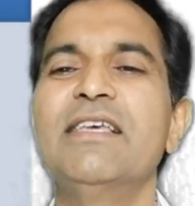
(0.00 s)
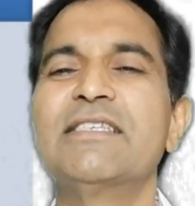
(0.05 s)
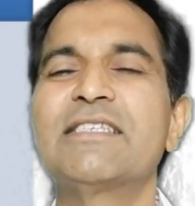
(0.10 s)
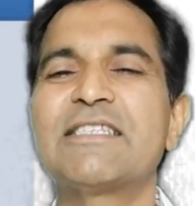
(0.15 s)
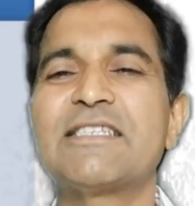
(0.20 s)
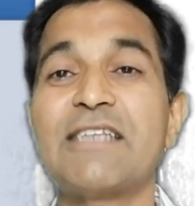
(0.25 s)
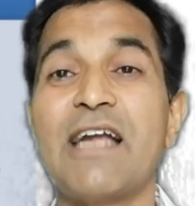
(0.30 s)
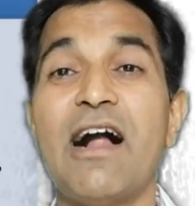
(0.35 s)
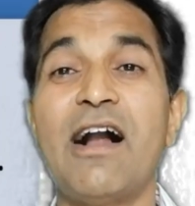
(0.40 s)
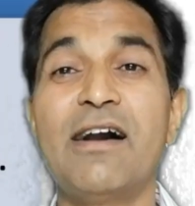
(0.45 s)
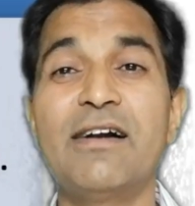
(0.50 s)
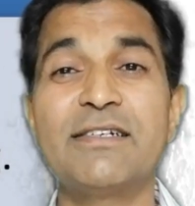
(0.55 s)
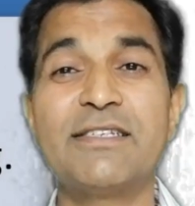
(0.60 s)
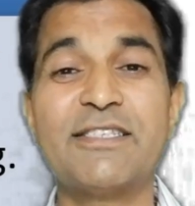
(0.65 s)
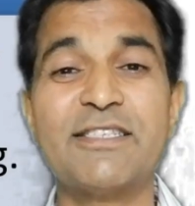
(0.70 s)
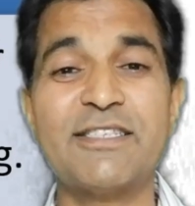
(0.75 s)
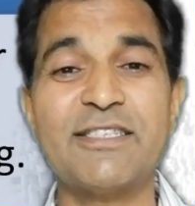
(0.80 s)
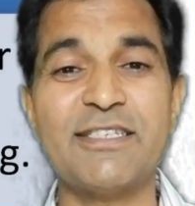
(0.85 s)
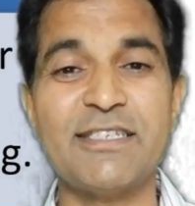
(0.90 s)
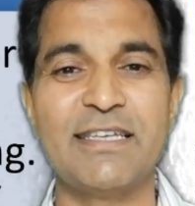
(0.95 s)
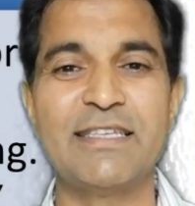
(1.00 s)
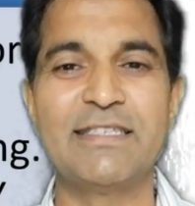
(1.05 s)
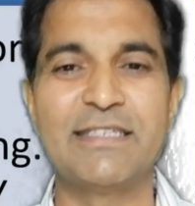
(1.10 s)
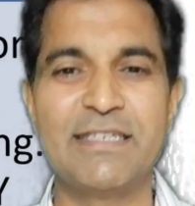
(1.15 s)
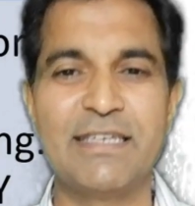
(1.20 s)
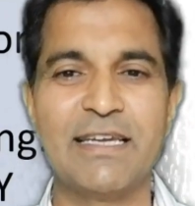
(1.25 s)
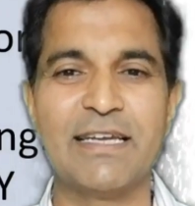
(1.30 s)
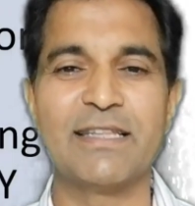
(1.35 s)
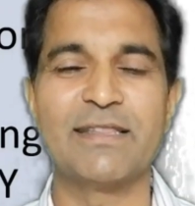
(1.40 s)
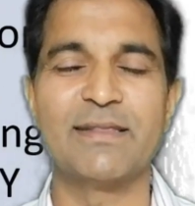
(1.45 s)
starts
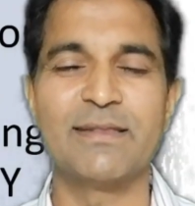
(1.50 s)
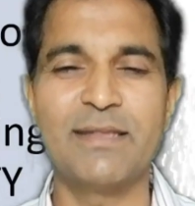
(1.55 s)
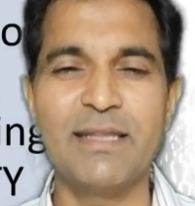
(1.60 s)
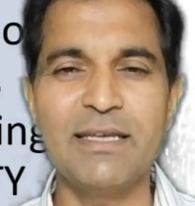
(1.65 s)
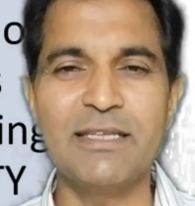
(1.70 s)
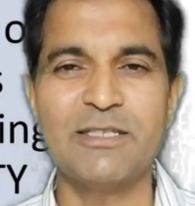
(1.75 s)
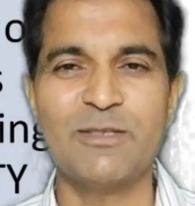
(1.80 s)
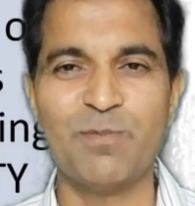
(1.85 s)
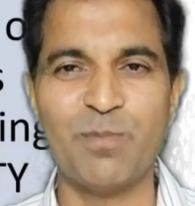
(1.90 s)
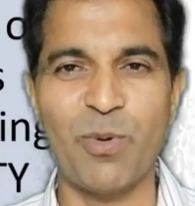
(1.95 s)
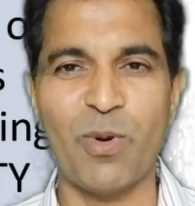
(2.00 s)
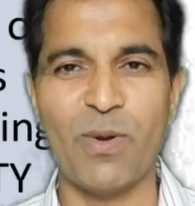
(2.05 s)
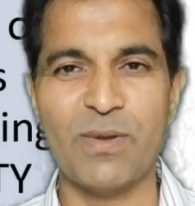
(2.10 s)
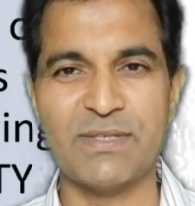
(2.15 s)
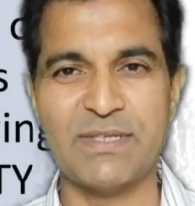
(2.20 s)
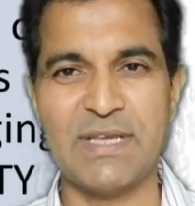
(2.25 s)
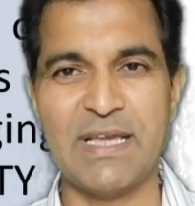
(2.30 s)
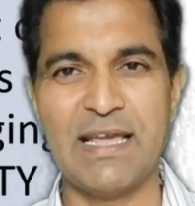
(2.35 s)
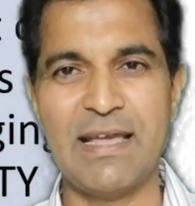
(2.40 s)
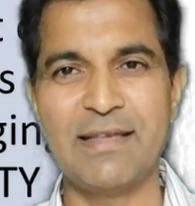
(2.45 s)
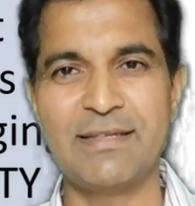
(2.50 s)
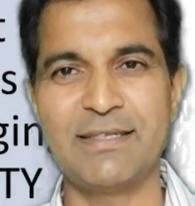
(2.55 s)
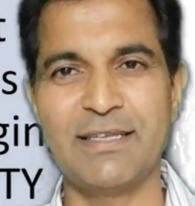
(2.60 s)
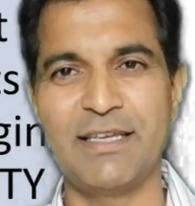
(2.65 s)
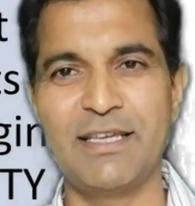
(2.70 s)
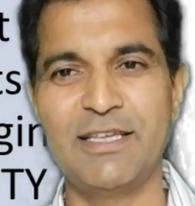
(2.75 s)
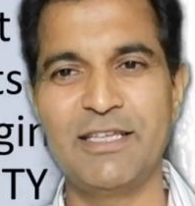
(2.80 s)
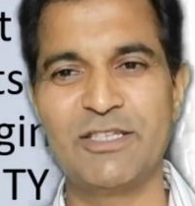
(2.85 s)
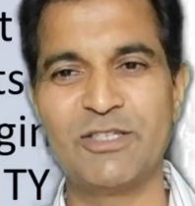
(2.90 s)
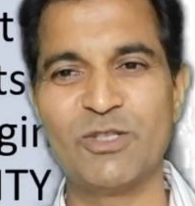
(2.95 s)
changing. This process
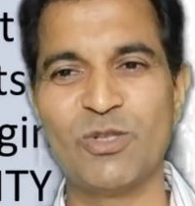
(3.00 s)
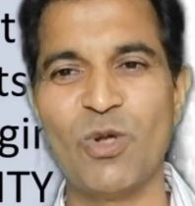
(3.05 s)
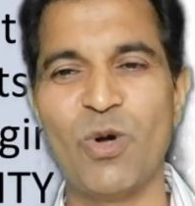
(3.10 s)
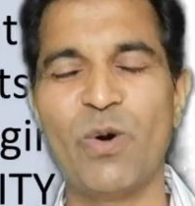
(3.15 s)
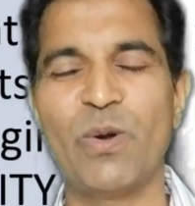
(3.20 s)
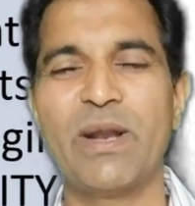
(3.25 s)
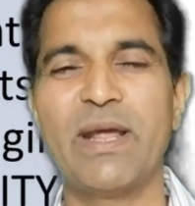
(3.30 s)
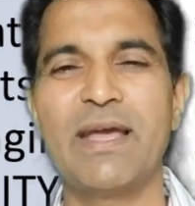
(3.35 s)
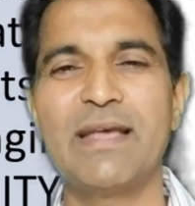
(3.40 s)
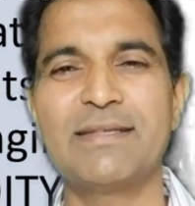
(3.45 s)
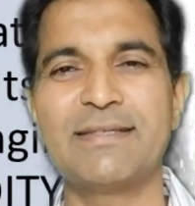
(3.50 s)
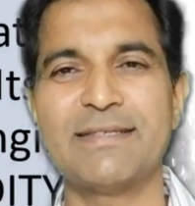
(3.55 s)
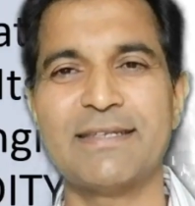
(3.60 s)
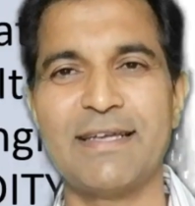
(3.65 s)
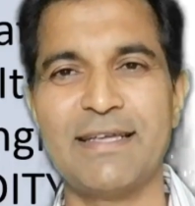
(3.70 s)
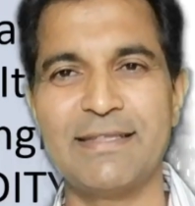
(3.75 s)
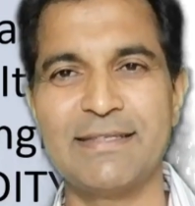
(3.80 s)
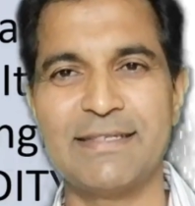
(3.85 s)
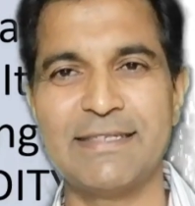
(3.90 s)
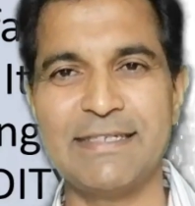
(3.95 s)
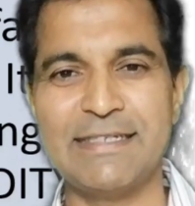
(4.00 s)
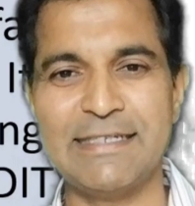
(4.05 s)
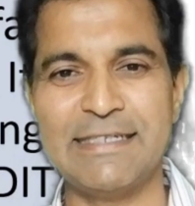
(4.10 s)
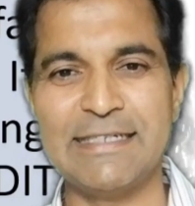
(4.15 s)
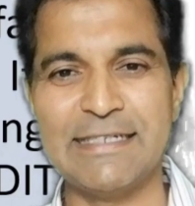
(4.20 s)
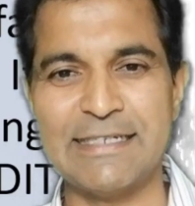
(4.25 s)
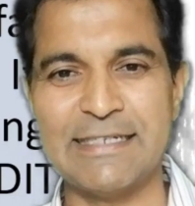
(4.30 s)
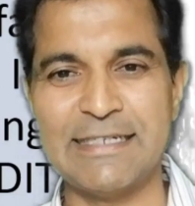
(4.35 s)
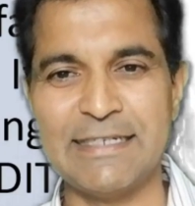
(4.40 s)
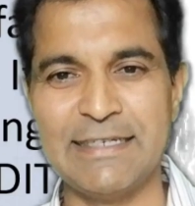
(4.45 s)
is known as
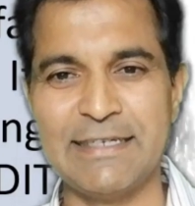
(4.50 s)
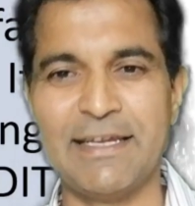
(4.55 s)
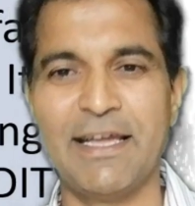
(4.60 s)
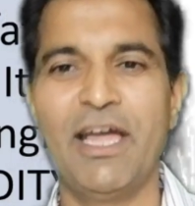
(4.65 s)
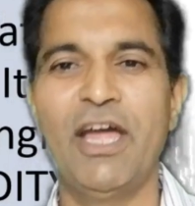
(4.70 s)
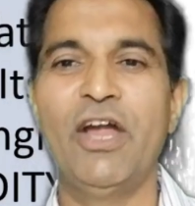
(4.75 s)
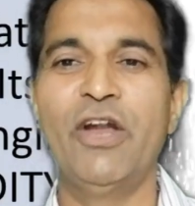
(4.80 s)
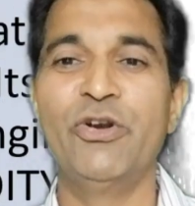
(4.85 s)
rancidity.